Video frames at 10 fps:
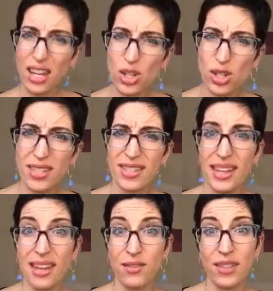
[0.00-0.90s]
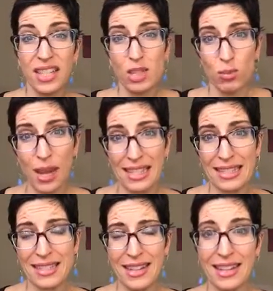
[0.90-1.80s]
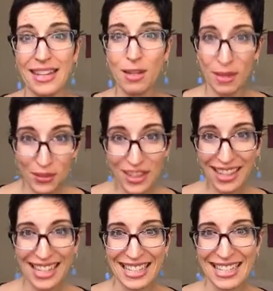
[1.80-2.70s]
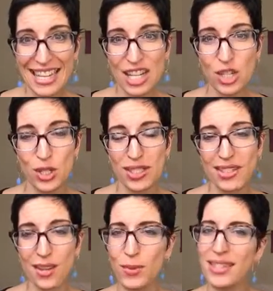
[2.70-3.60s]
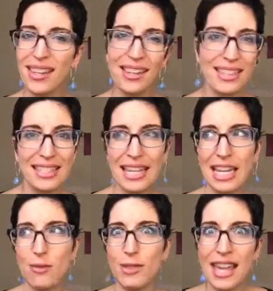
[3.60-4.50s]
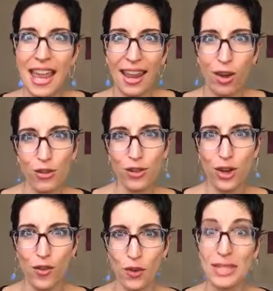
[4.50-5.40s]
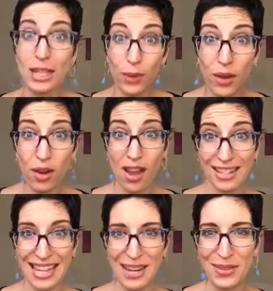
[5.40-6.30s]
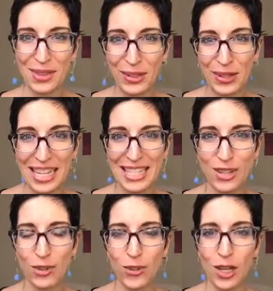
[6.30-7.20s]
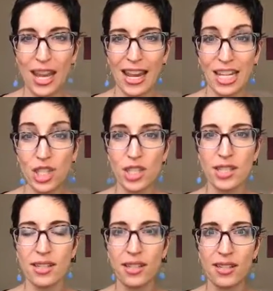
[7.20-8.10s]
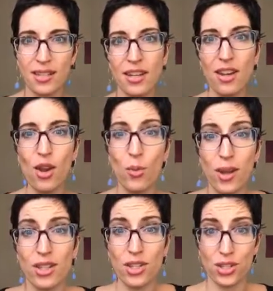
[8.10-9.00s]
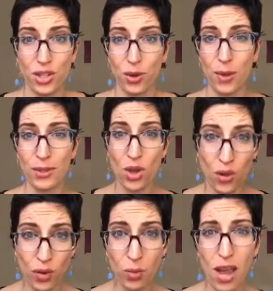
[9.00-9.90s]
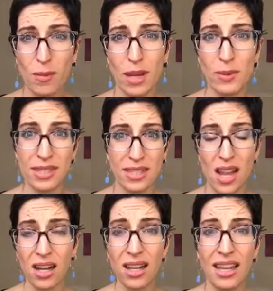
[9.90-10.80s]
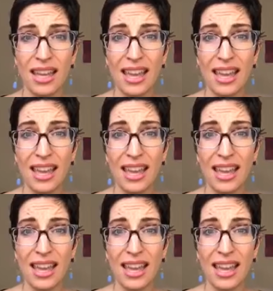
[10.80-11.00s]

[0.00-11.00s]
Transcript: anxious and feeling depressed and eating my feelings and it just it was like the same day over and over it was like groundhog day with little kids underfoot and i just didn't know what to do. I was overwhelmed, I was stuck,